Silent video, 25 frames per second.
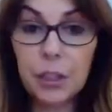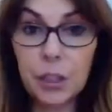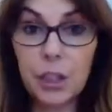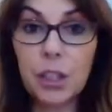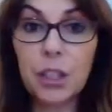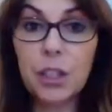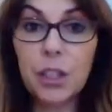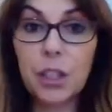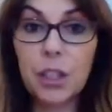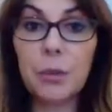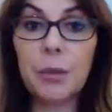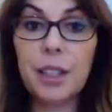
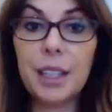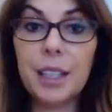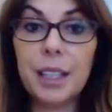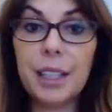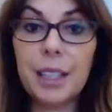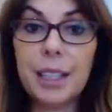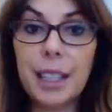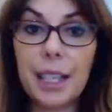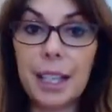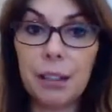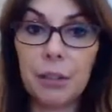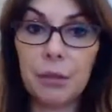you're doing
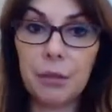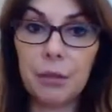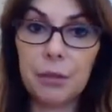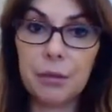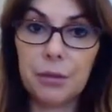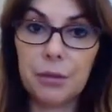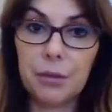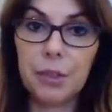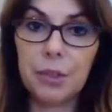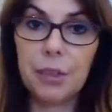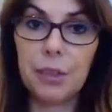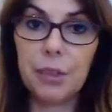it now.
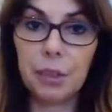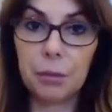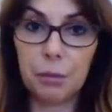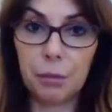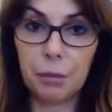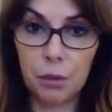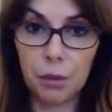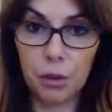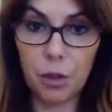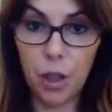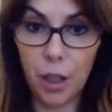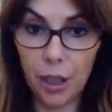You're
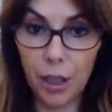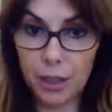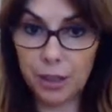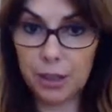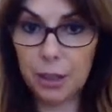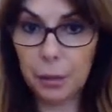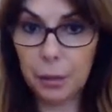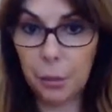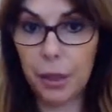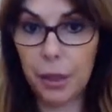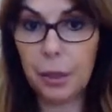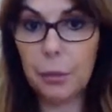trying
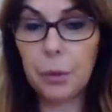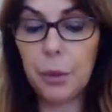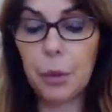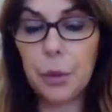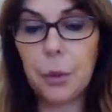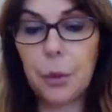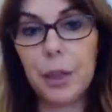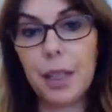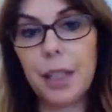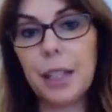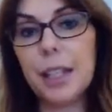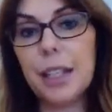to people
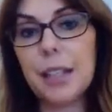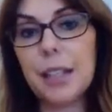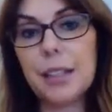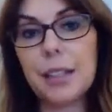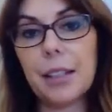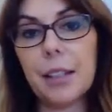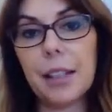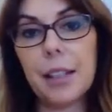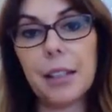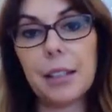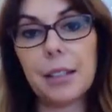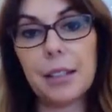
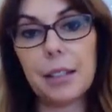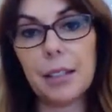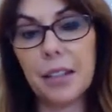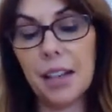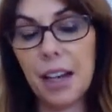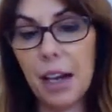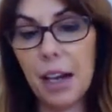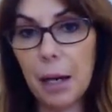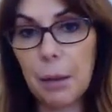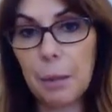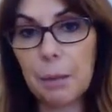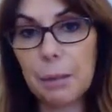please. It's an
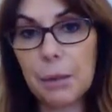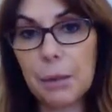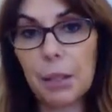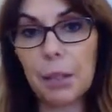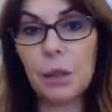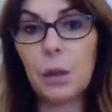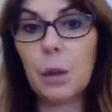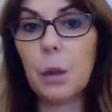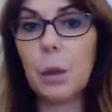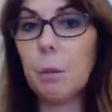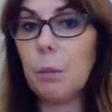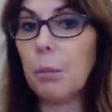
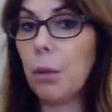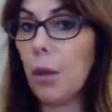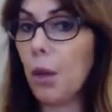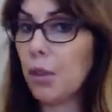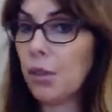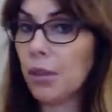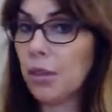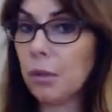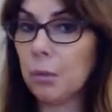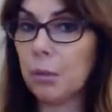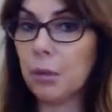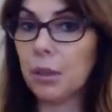absolute
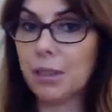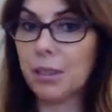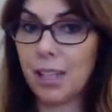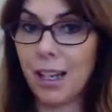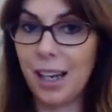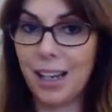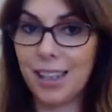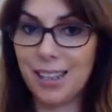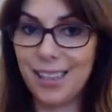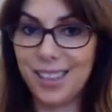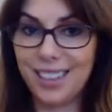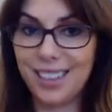impossible
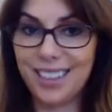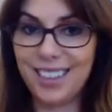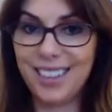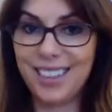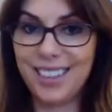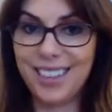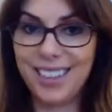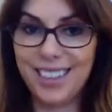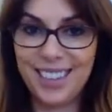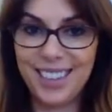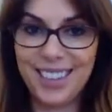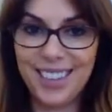task.
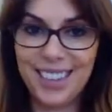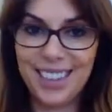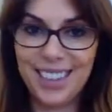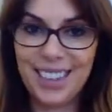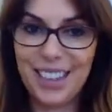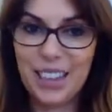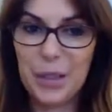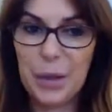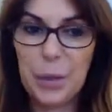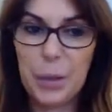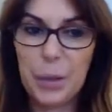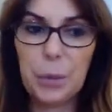
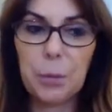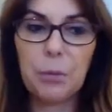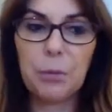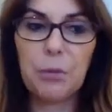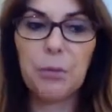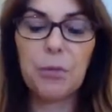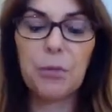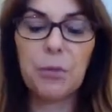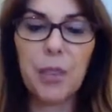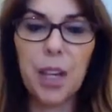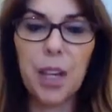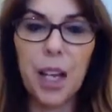
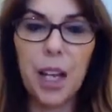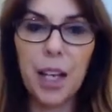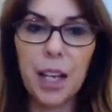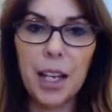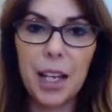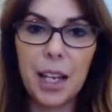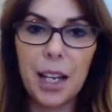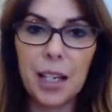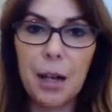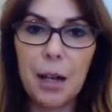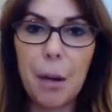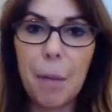
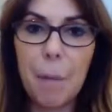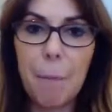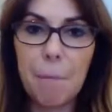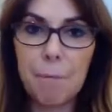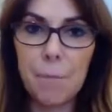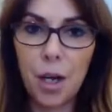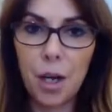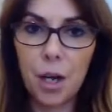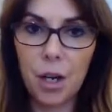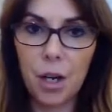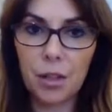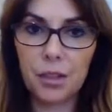
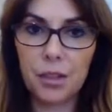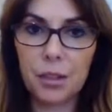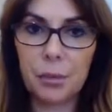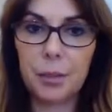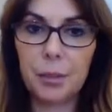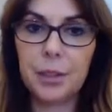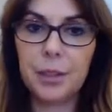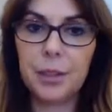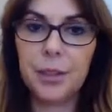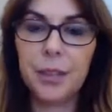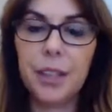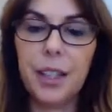
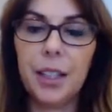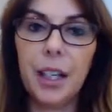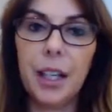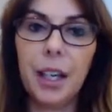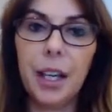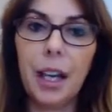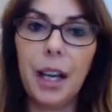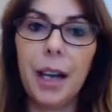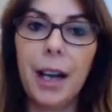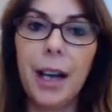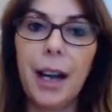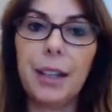Impossible.
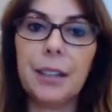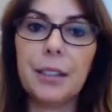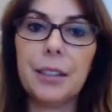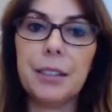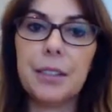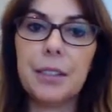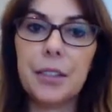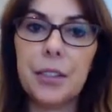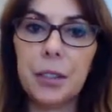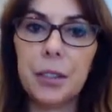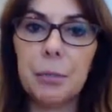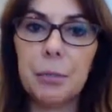
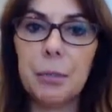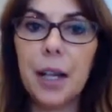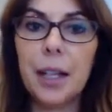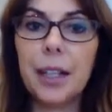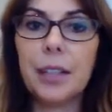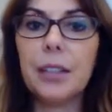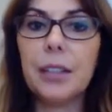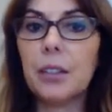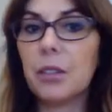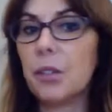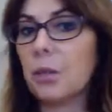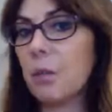And you
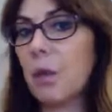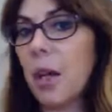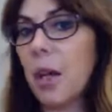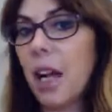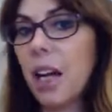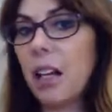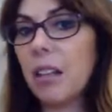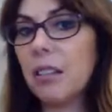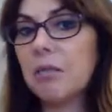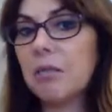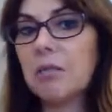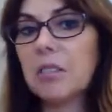might as
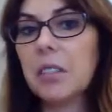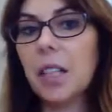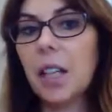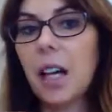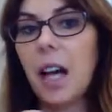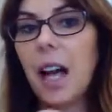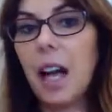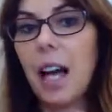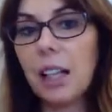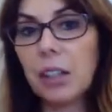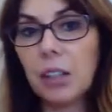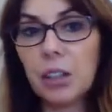well
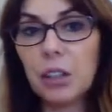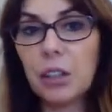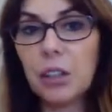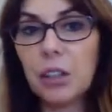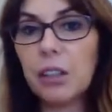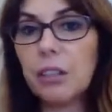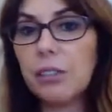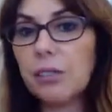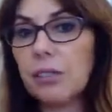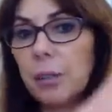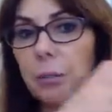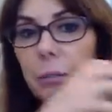
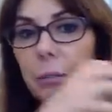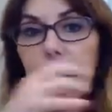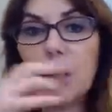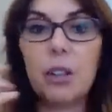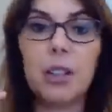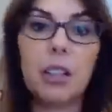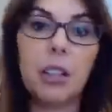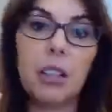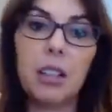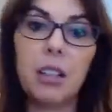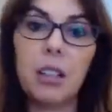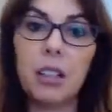handcuff and
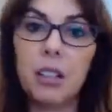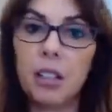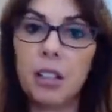put